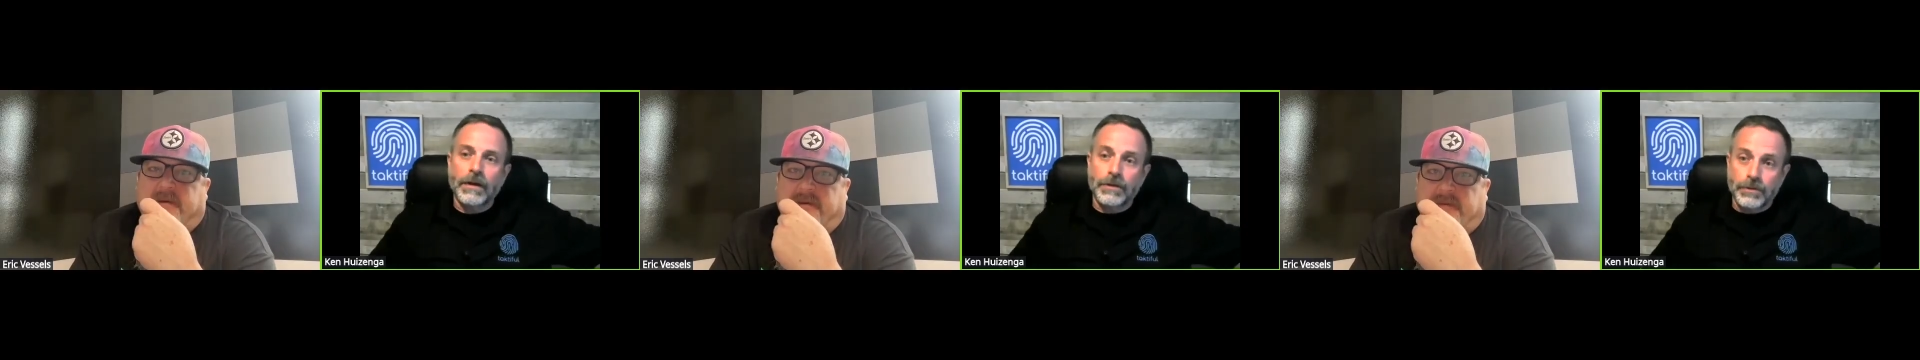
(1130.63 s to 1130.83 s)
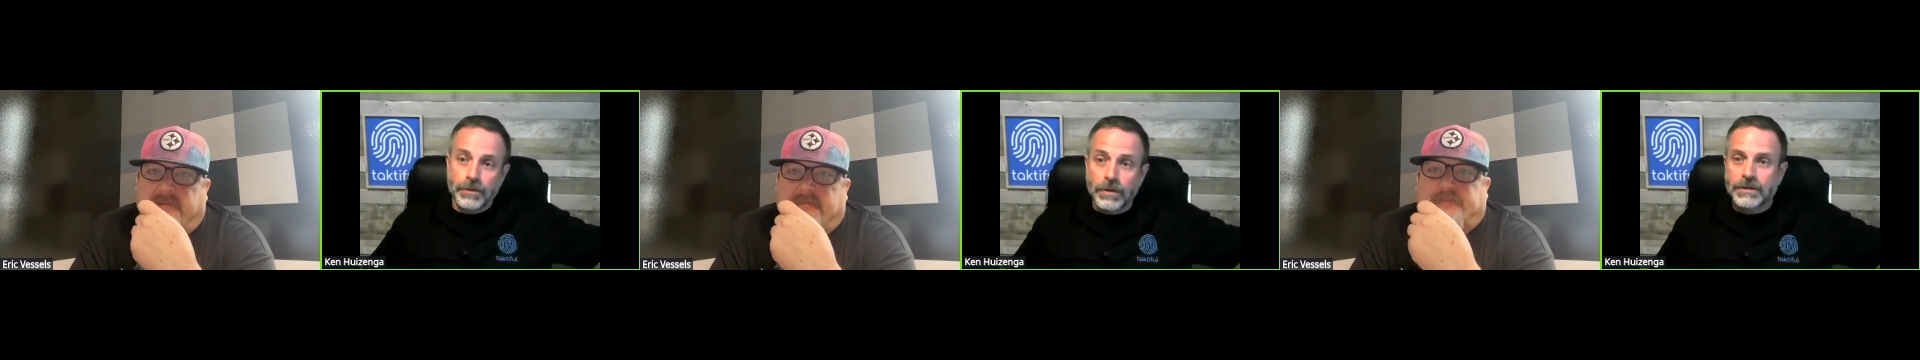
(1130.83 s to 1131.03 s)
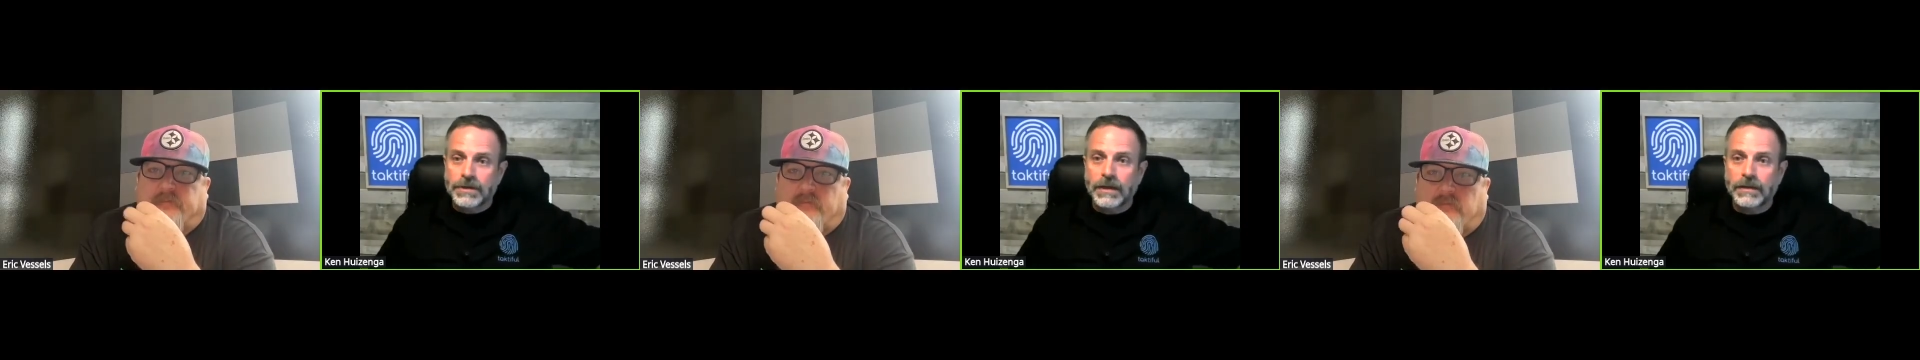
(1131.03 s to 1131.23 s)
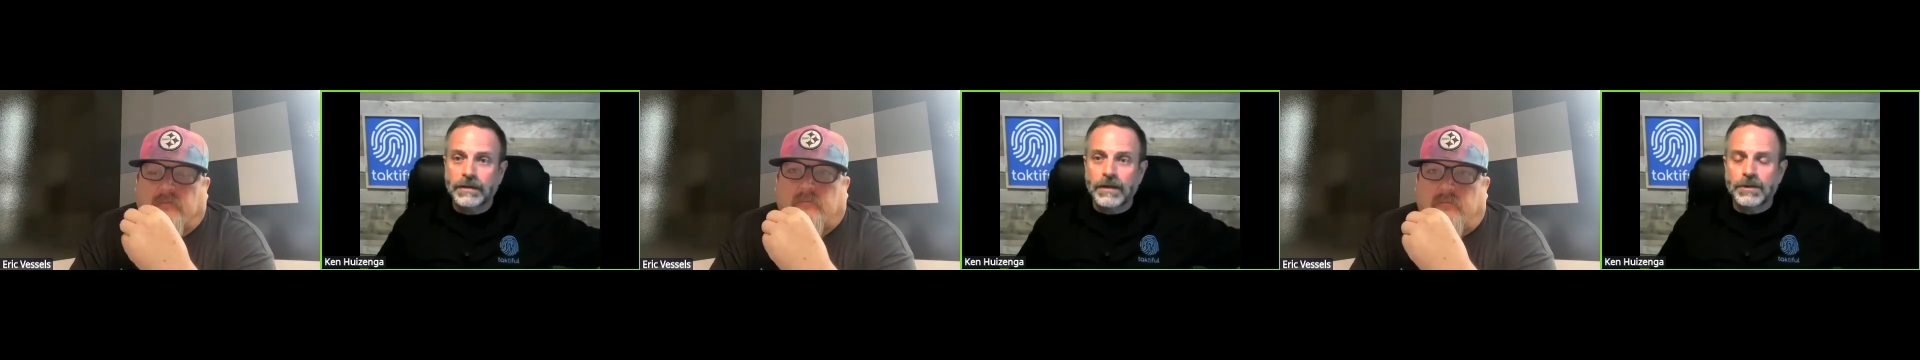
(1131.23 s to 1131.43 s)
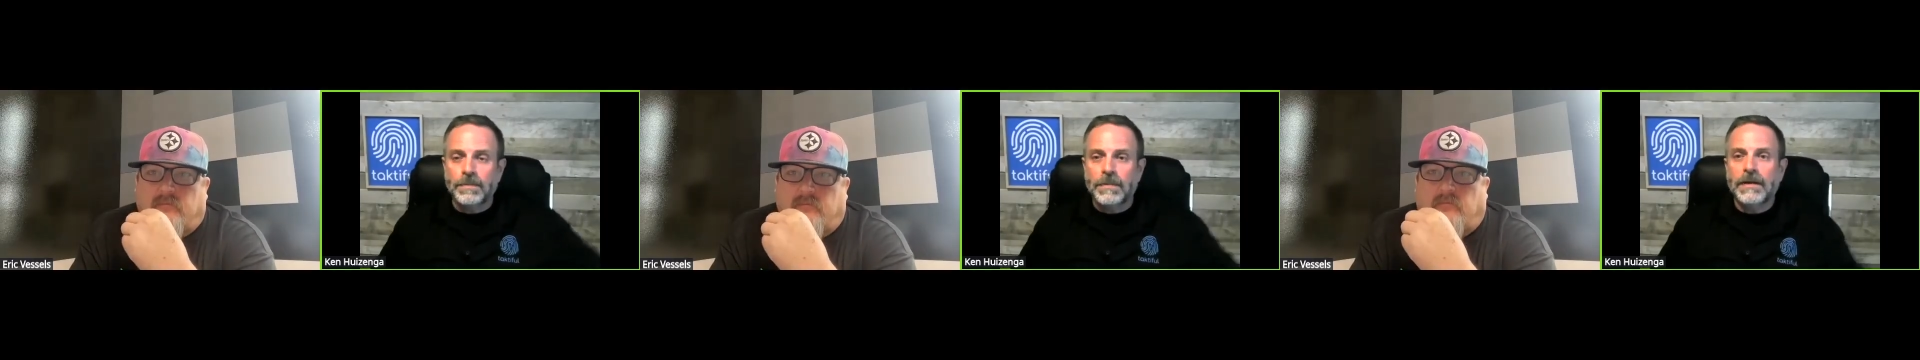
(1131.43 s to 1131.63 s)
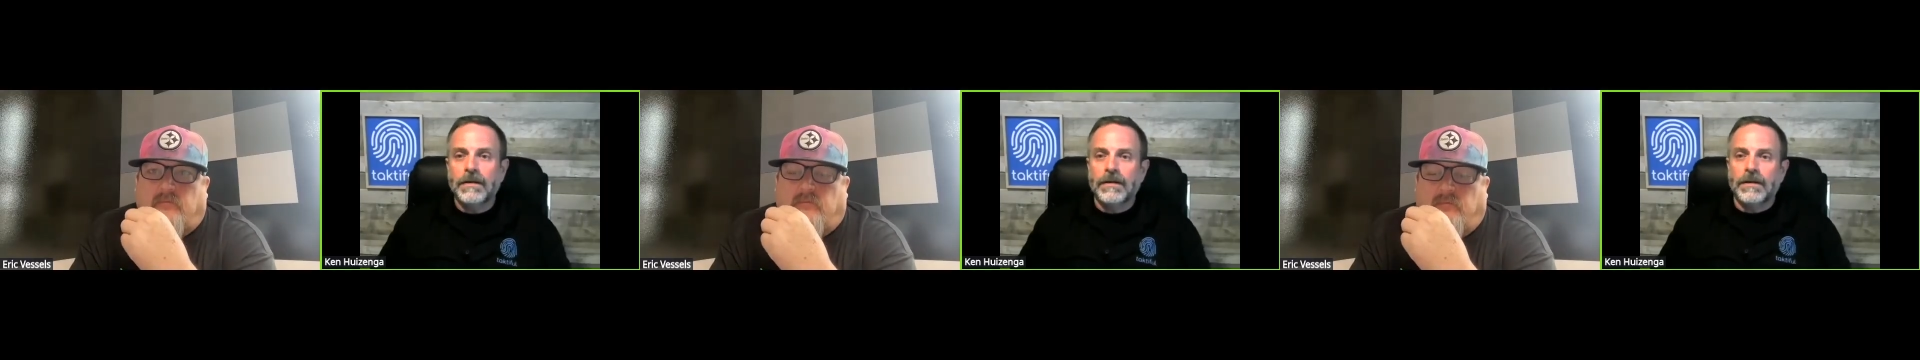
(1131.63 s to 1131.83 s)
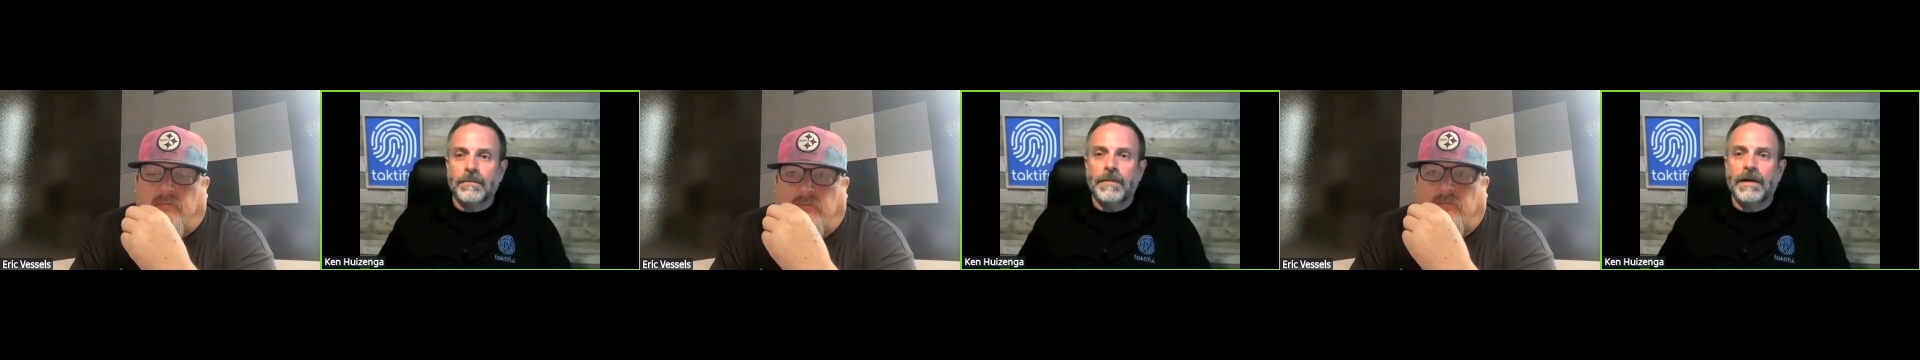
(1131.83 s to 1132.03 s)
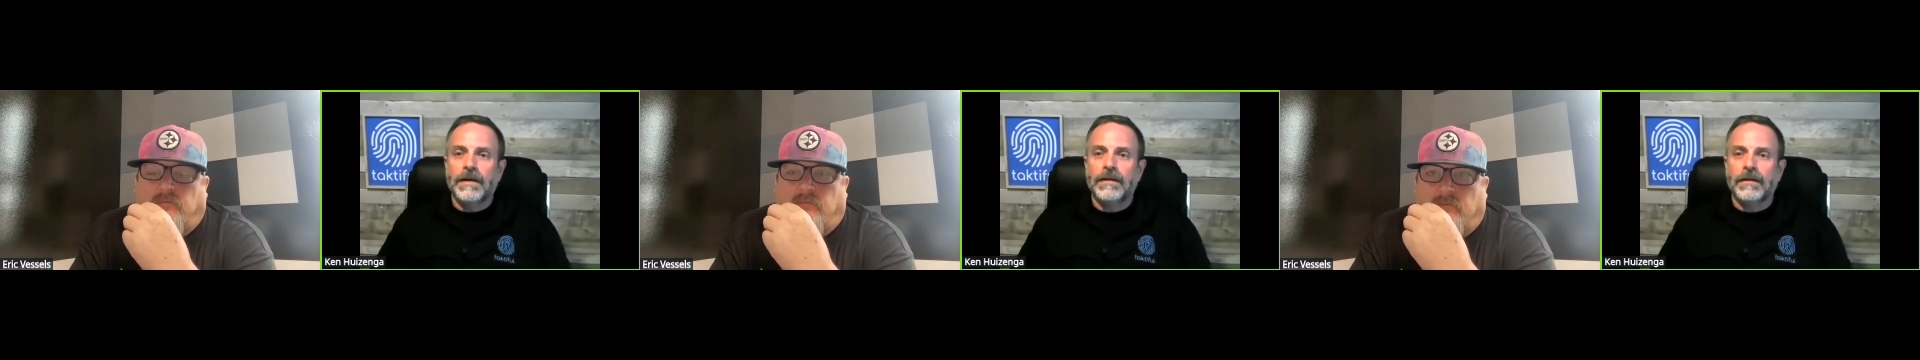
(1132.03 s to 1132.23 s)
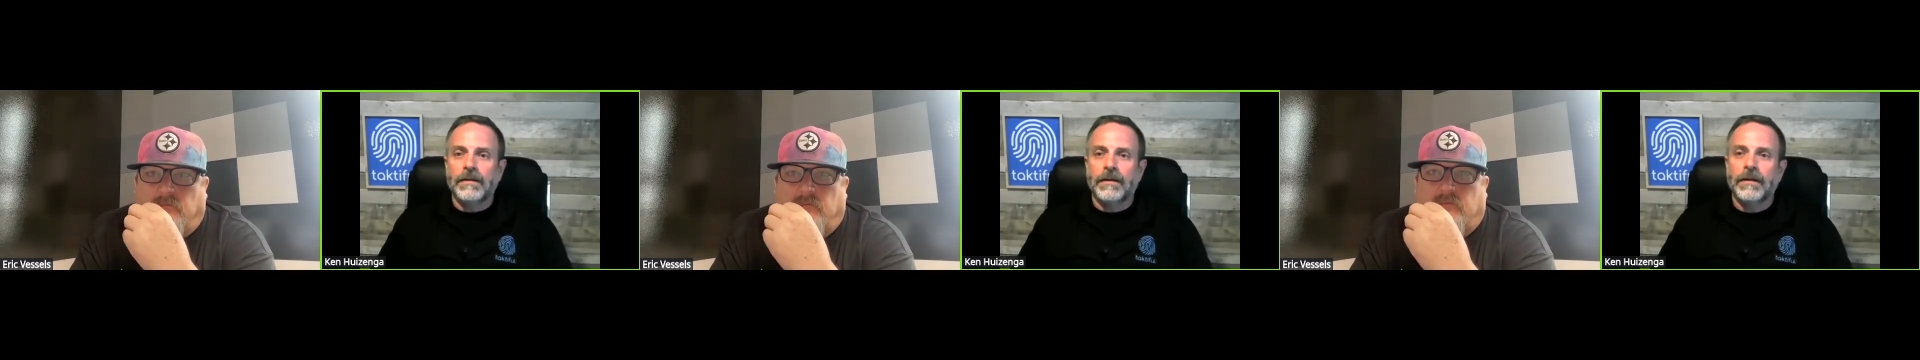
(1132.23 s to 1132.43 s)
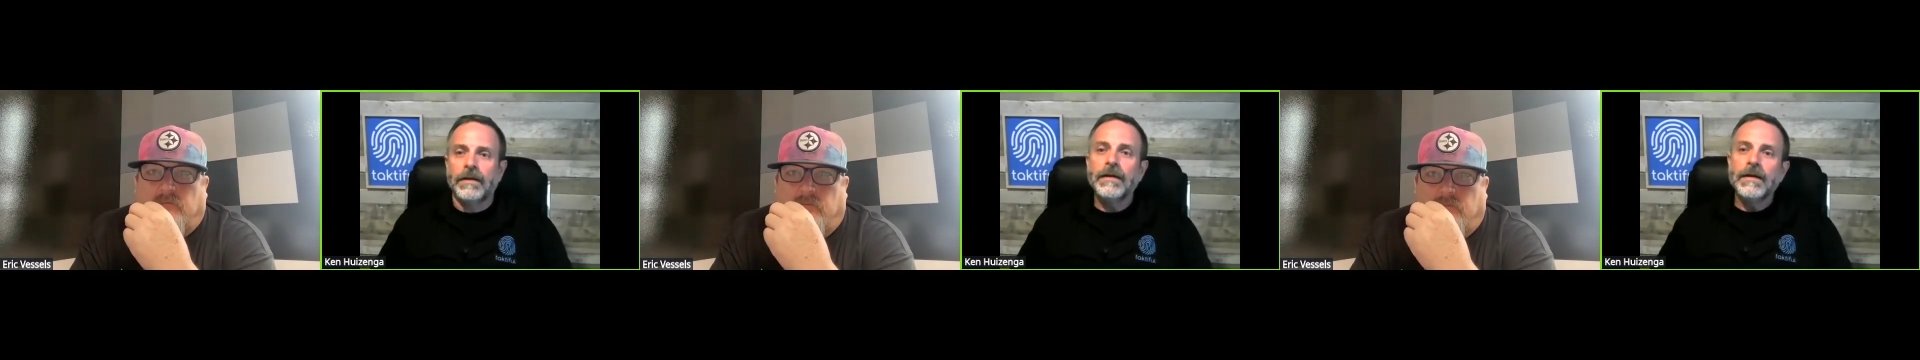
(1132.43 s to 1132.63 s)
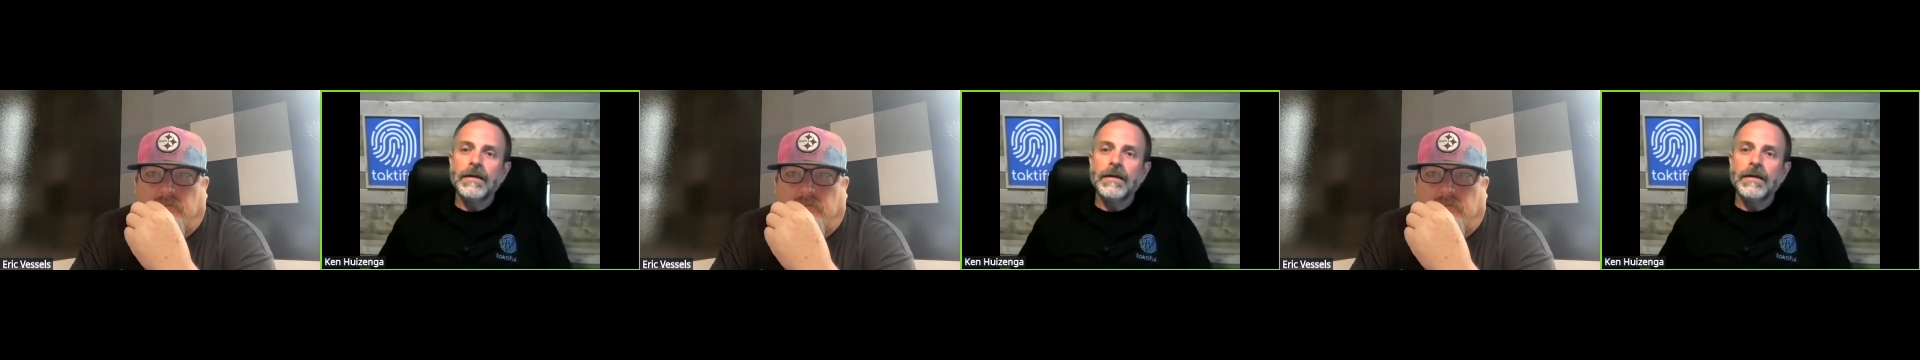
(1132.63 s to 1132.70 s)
because you can set that speed independently,